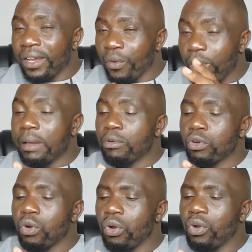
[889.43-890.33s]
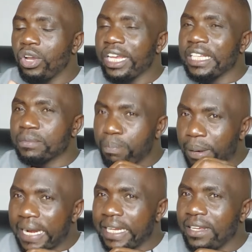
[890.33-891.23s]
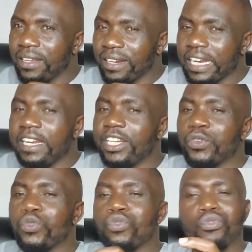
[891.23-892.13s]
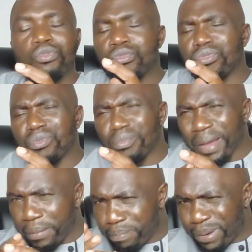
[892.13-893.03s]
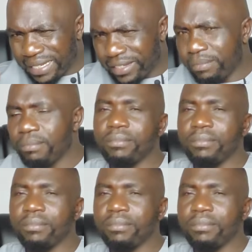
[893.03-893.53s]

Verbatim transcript: William Ruto is planning really to bypassing.